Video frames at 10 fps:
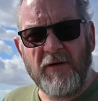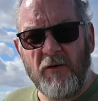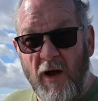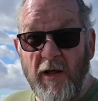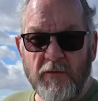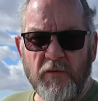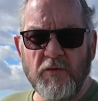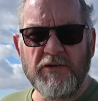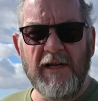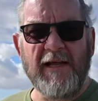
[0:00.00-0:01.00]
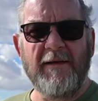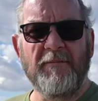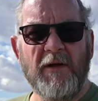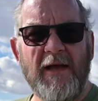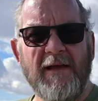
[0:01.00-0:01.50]
Oh, I'll talk to you later.
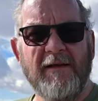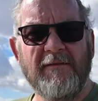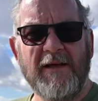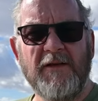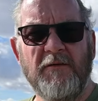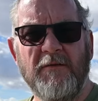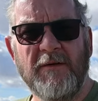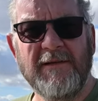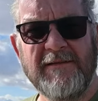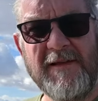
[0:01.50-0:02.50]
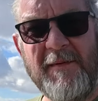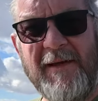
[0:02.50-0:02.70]
Okay, thank you. See you in a